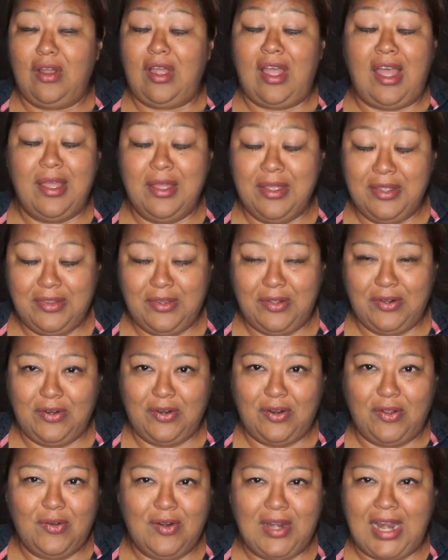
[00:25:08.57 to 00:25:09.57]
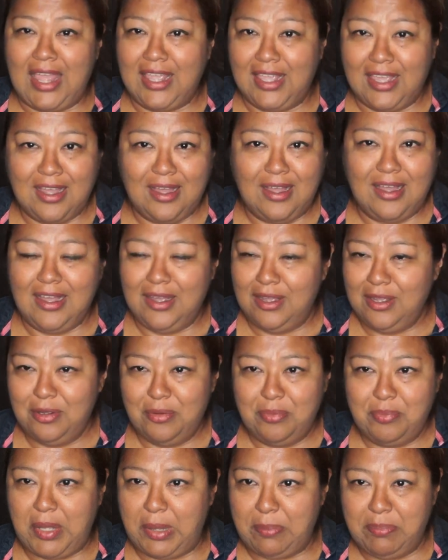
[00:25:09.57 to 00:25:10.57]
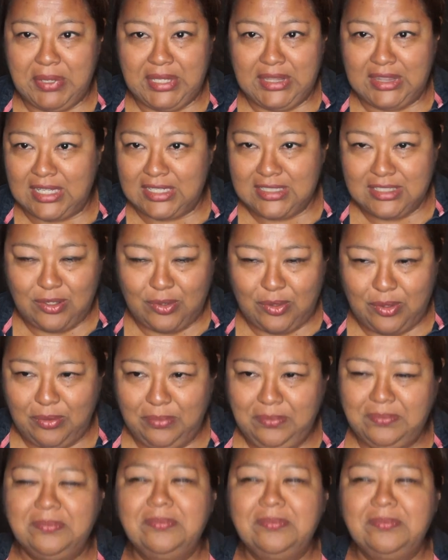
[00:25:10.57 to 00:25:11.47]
I don't know, like a pepitas de oro.